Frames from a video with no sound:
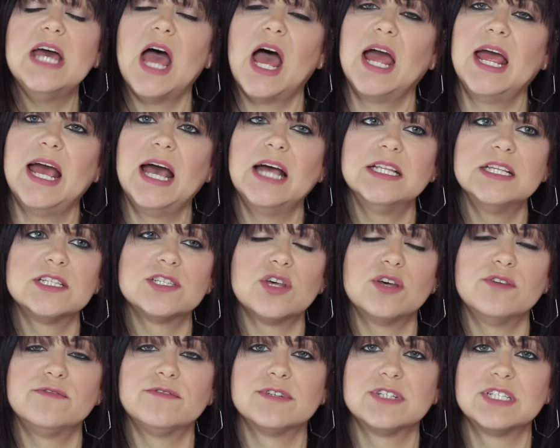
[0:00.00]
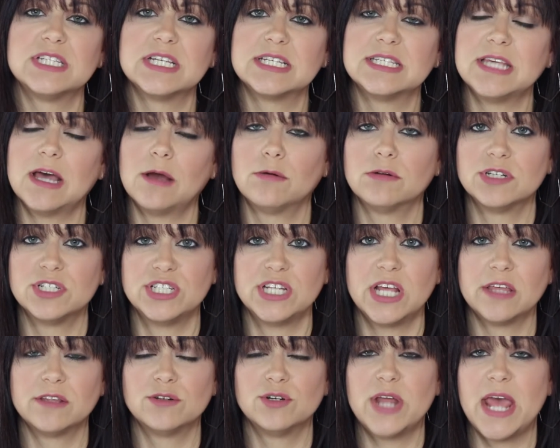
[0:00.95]
I had this on for 6 hours the
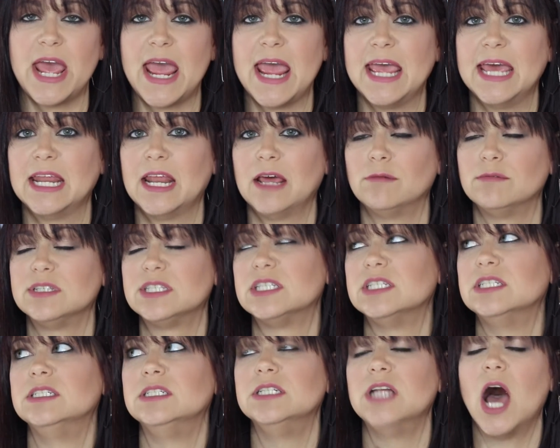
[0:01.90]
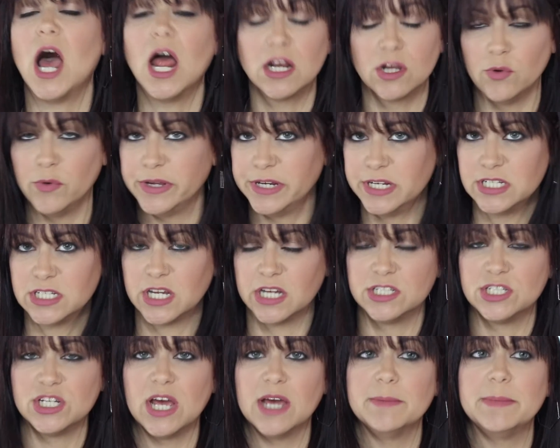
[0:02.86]
other day, and I was not going to
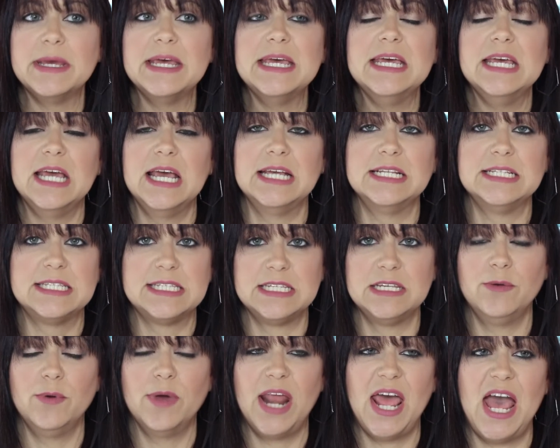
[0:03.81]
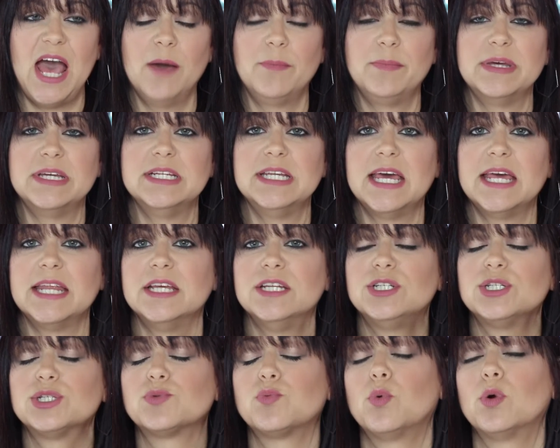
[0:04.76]
touch up and see what happened, and it
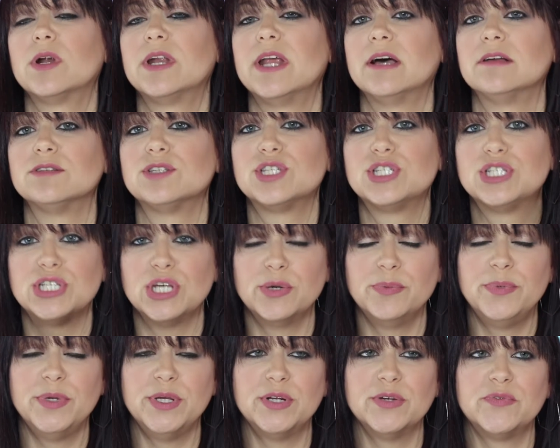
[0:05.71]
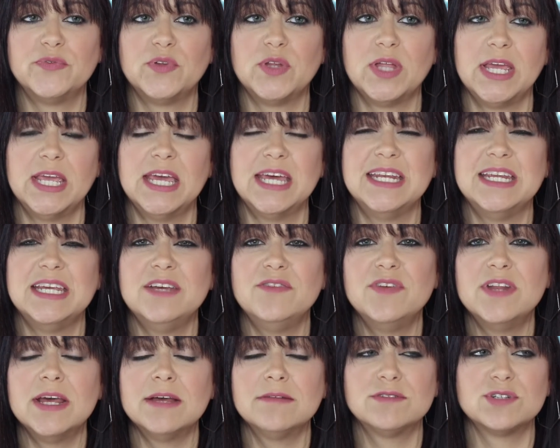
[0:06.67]
just wore down so beautifully. And
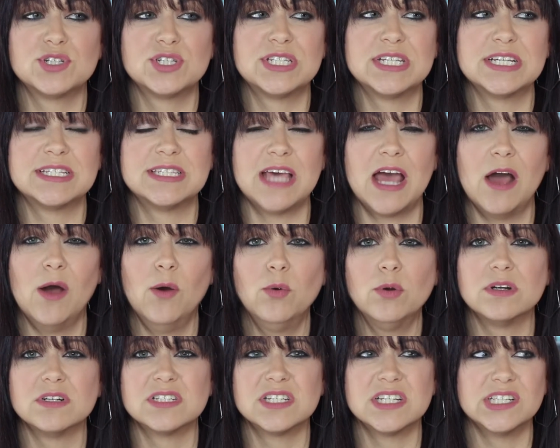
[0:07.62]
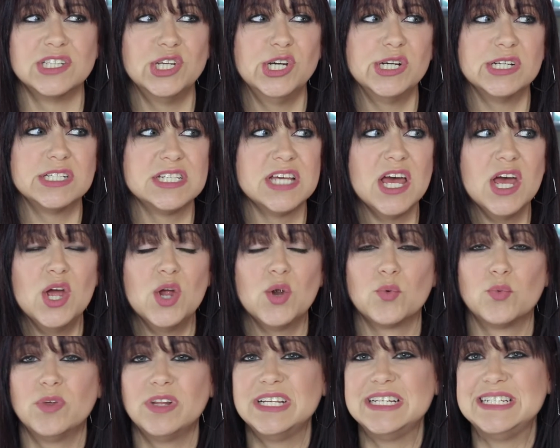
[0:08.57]
even after 6 hours, it looked
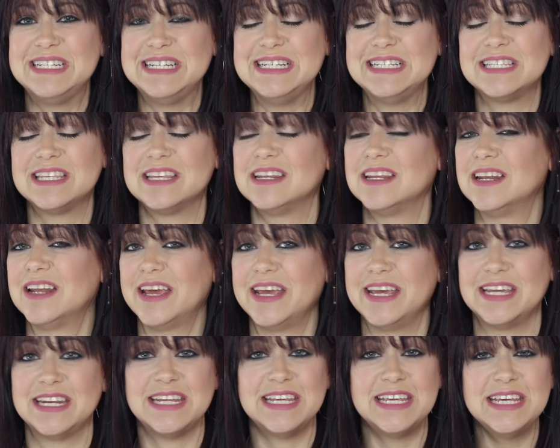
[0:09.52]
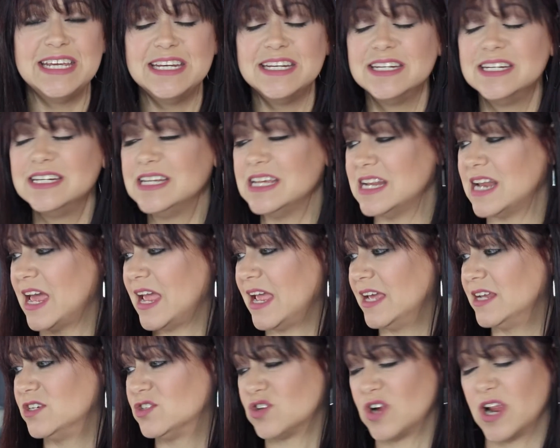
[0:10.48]
really decent, and I had eaten and I
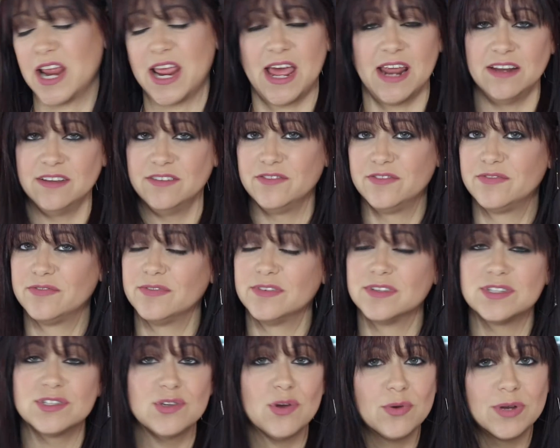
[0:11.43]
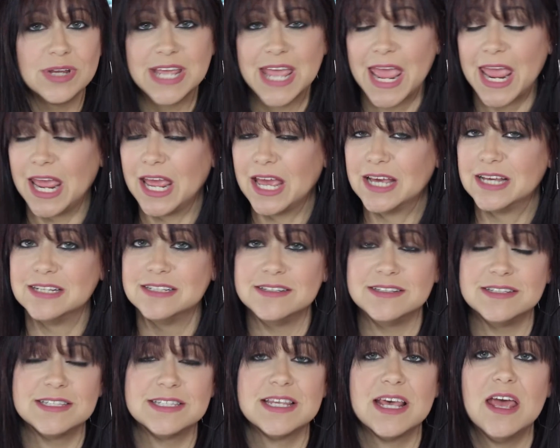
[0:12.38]
had drank out of soda
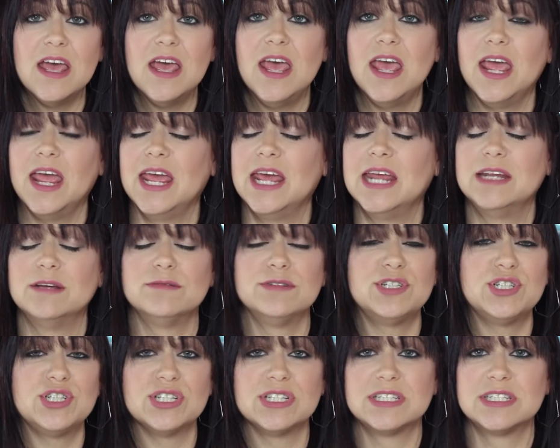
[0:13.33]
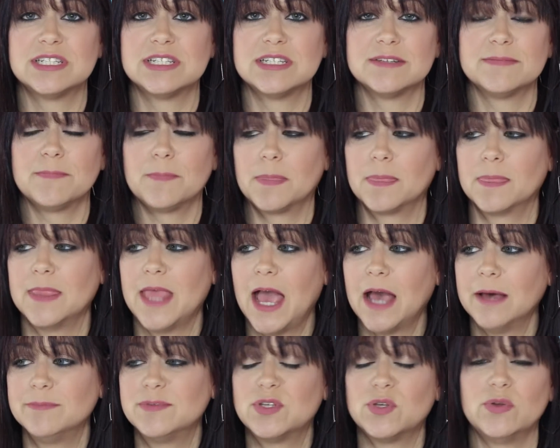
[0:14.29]
cans, and it was just
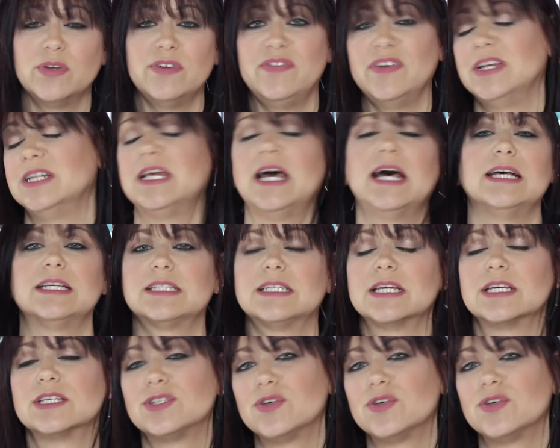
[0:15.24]
absolutely fantastic.